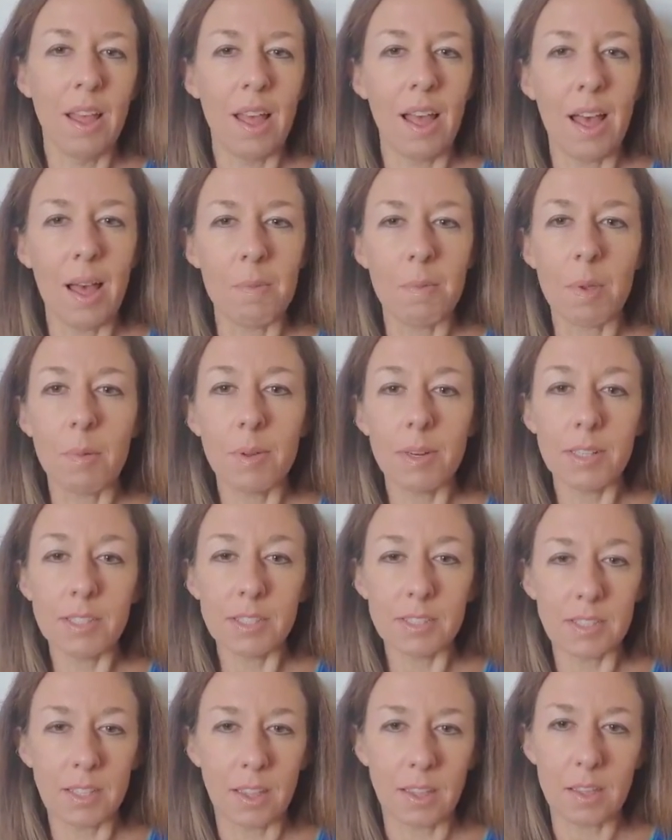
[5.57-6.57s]
Um, we wanted
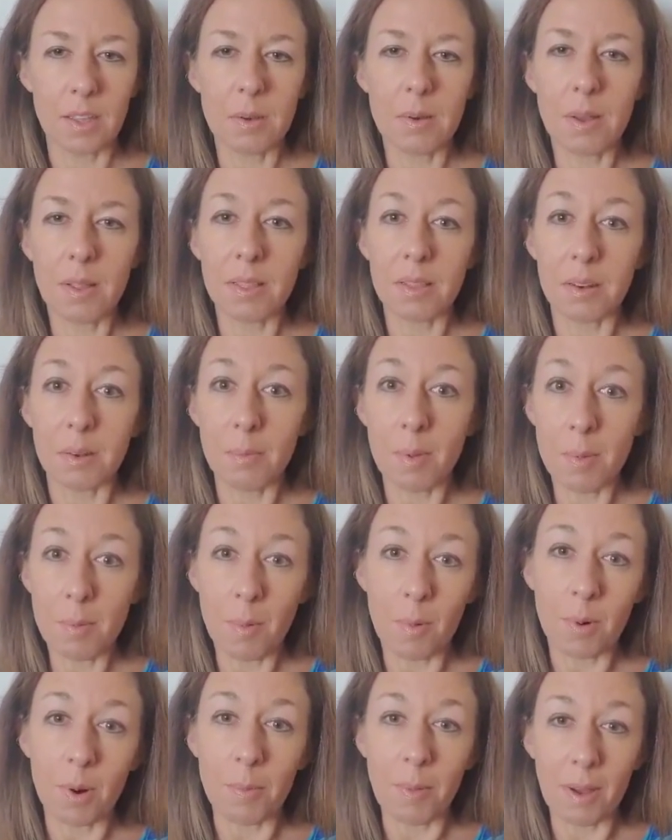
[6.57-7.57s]
to tell you a little bit
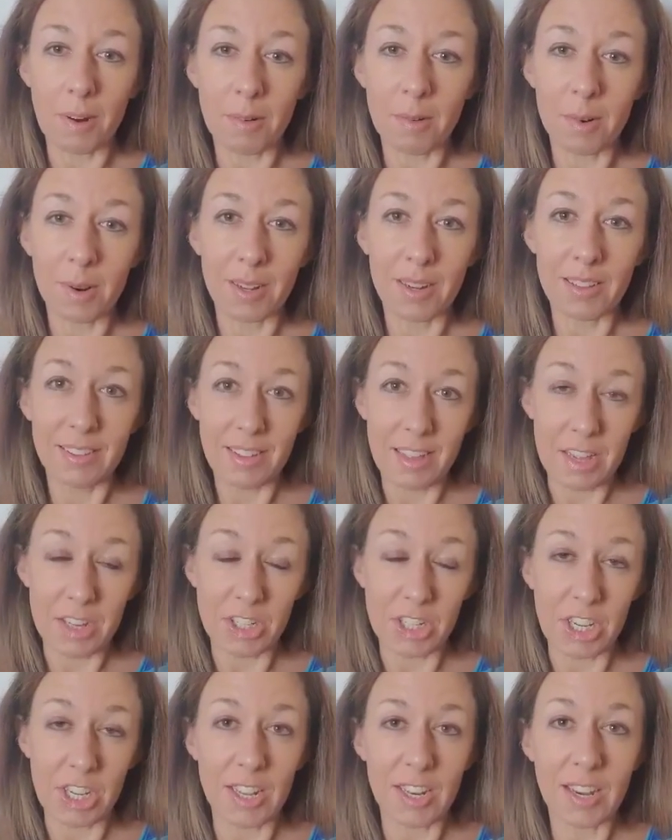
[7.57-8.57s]
more about our
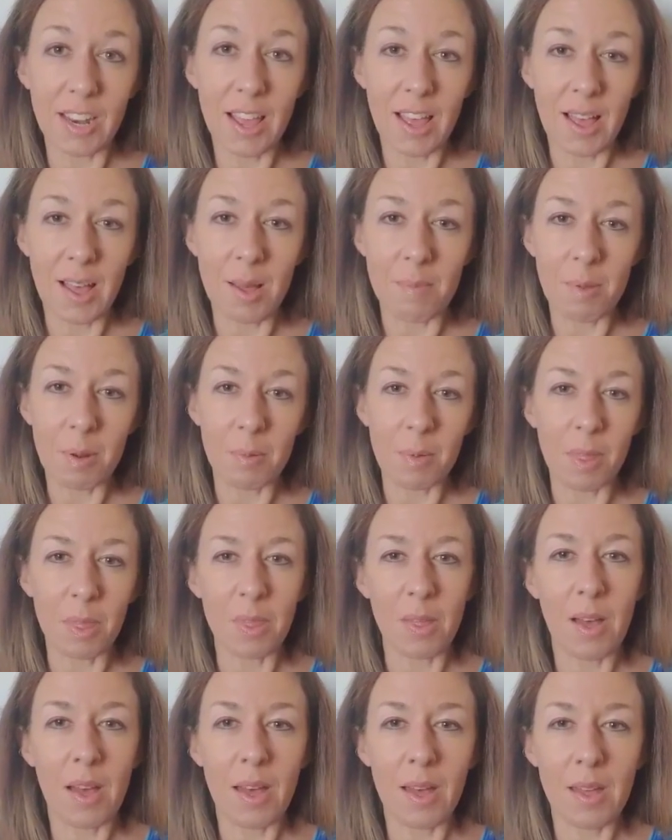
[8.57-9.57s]
organization, um, and we
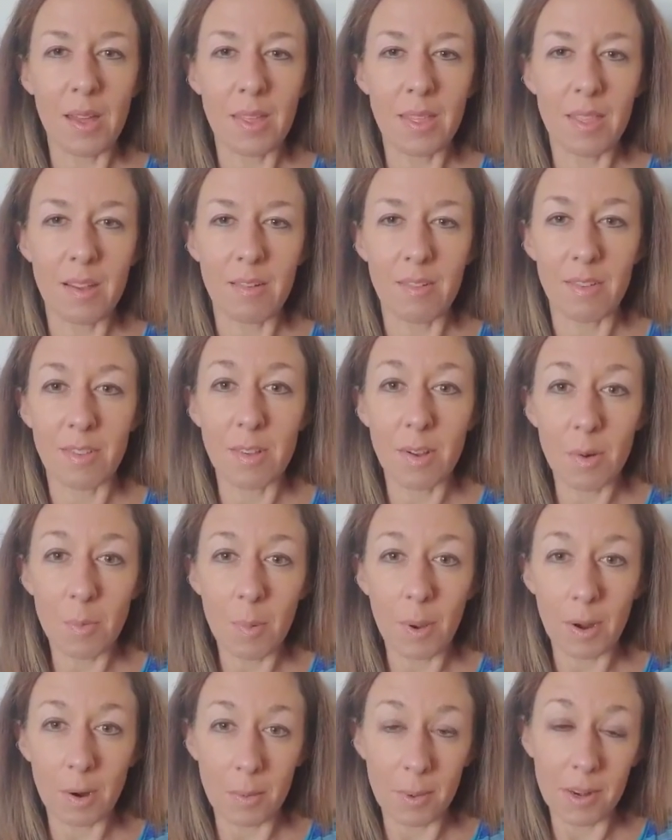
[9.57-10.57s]
thought there's no
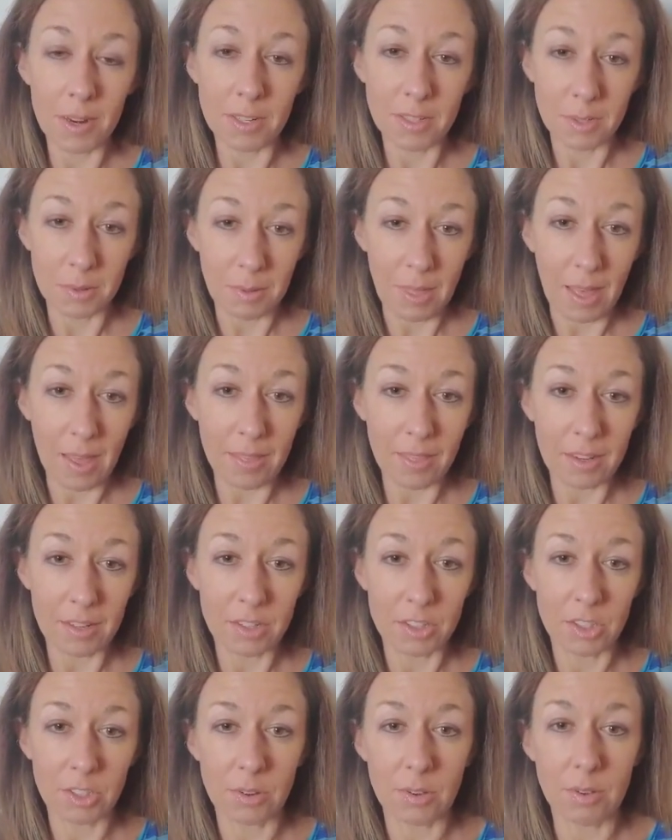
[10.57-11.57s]
better way to do that than
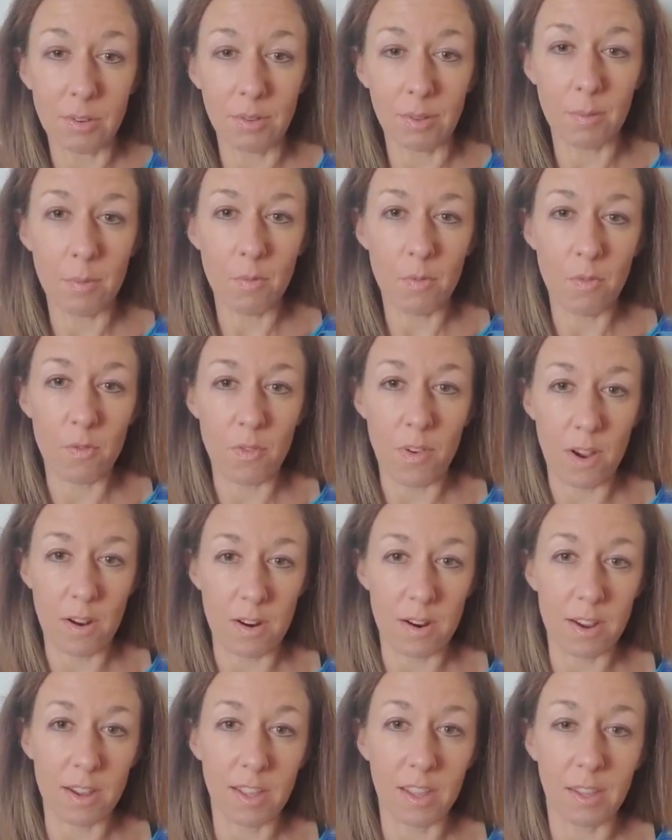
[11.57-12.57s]
to show you some
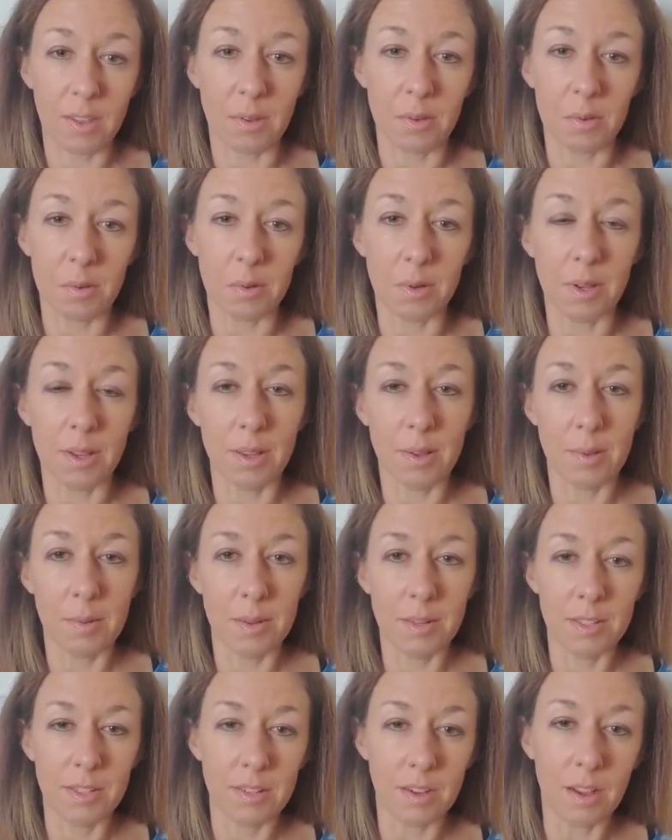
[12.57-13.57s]
very cute
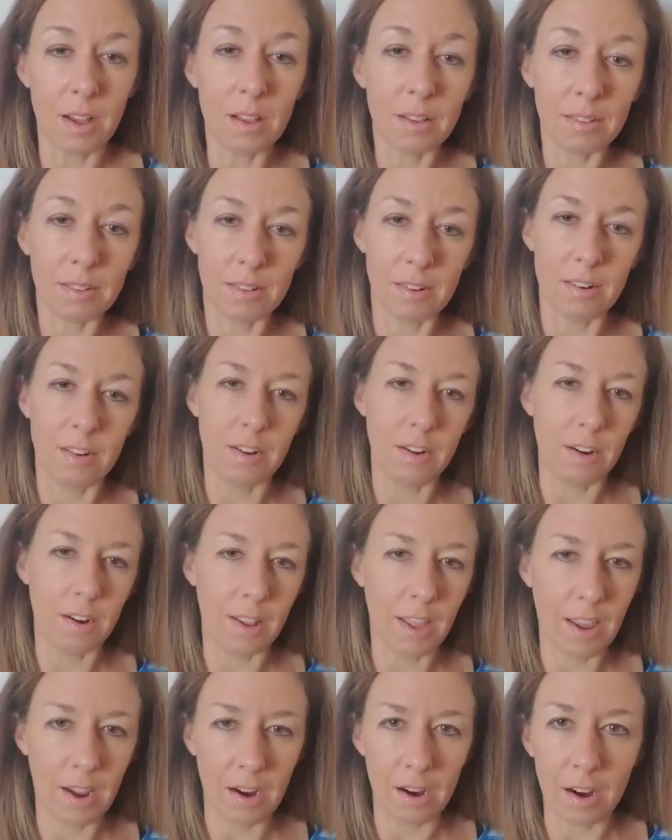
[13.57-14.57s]
dogs that are in our
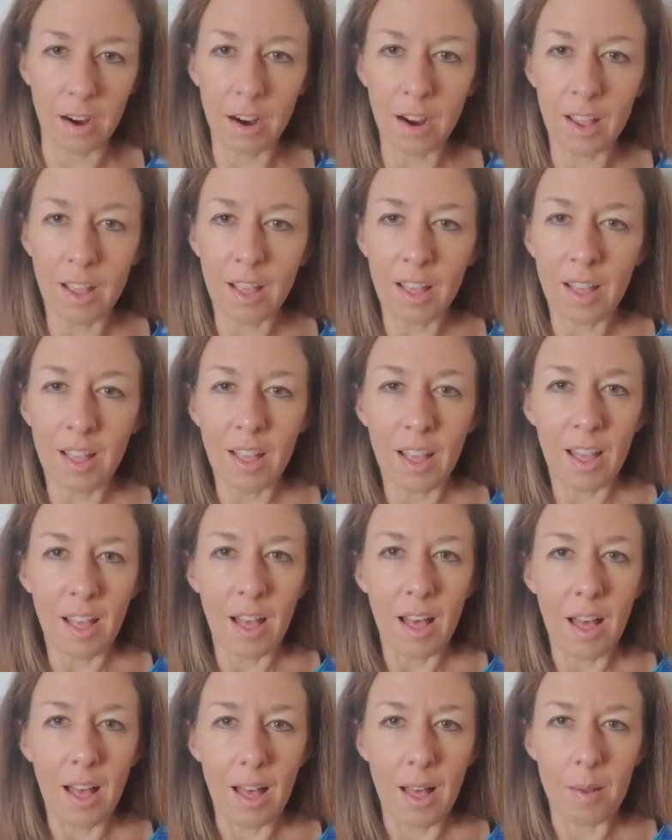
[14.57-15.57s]
care.
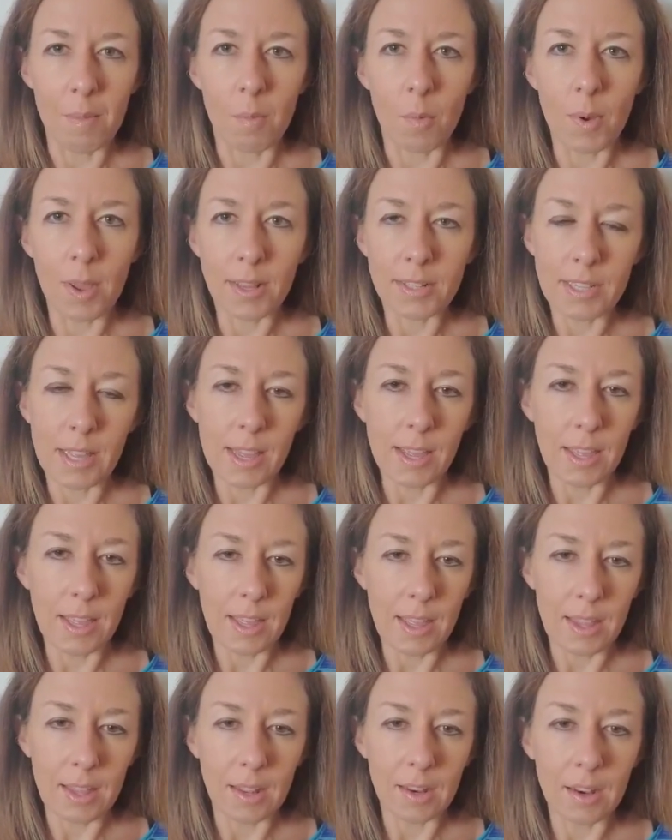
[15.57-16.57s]
Um, we take
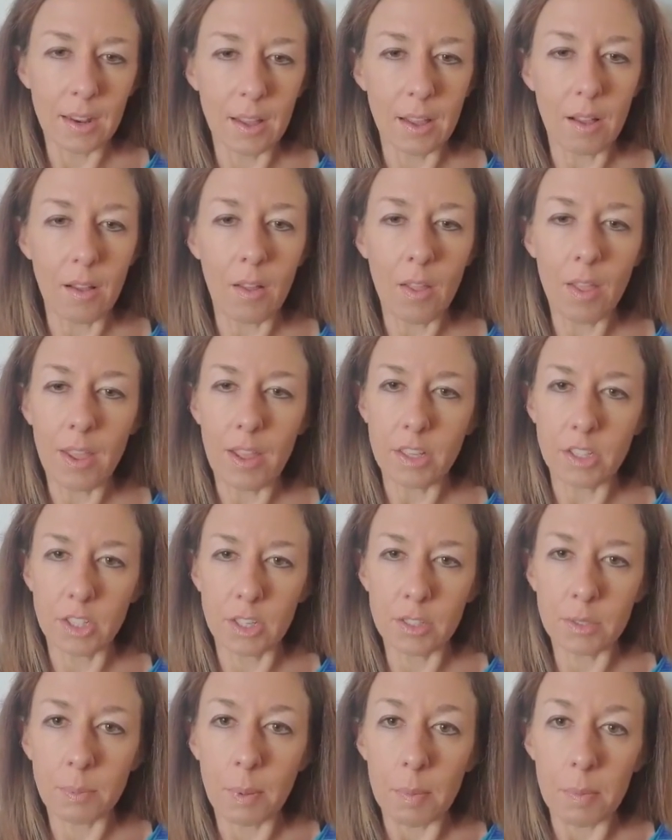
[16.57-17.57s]
in all
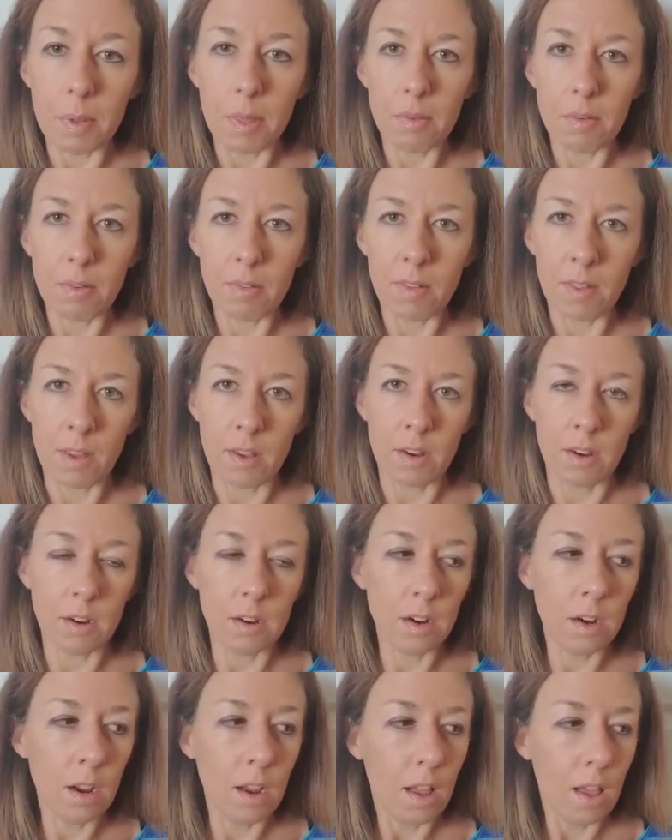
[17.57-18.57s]
ages, puppy through senior.